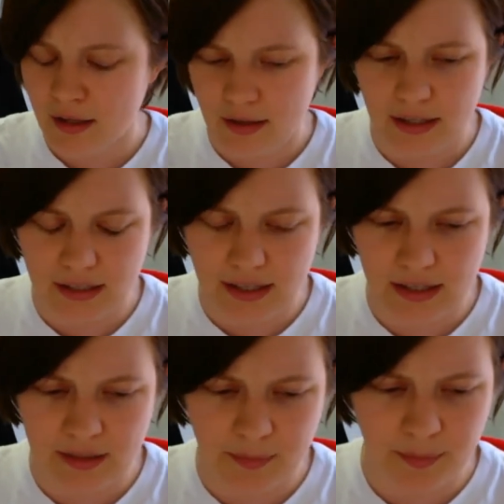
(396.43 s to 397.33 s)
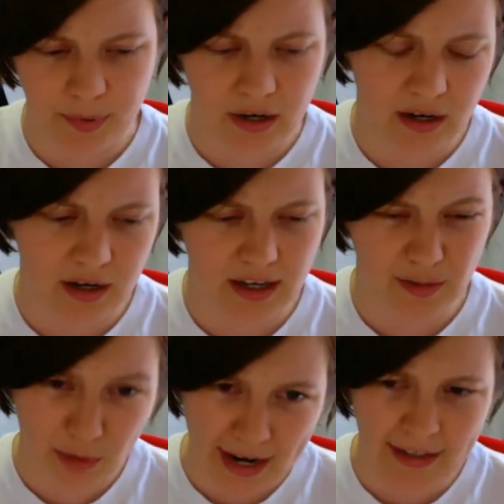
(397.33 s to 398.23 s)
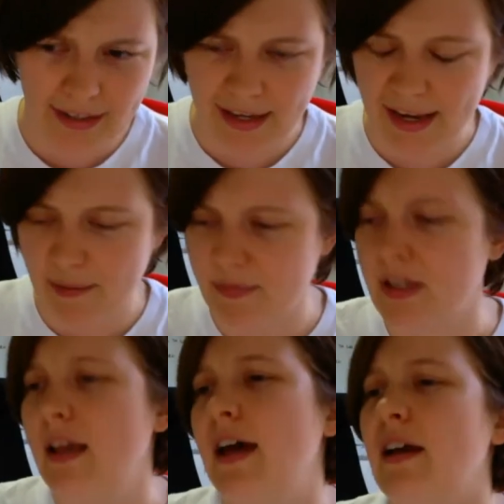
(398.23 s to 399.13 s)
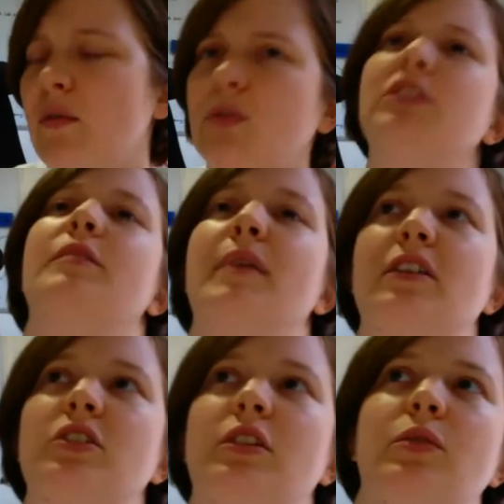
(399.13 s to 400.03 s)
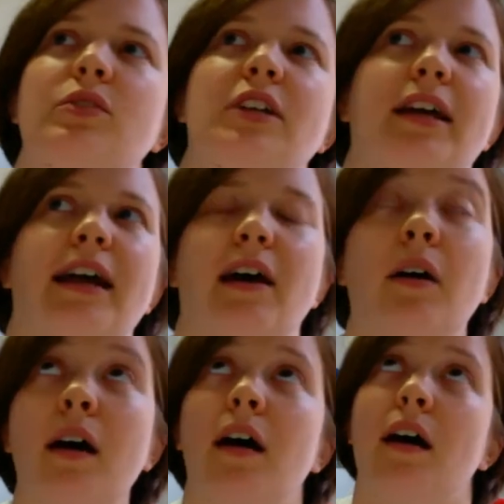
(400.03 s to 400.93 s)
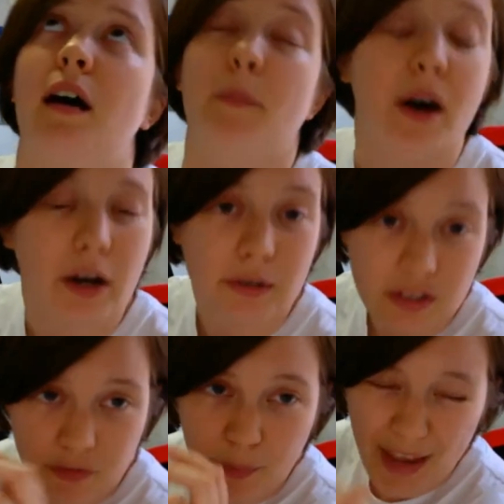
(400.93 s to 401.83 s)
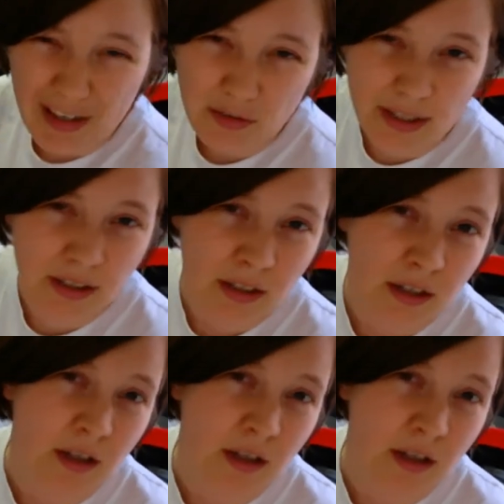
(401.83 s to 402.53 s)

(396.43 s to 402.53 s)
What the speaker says: That is by Ren Games, and also make sure you check out Pirates of Penryn,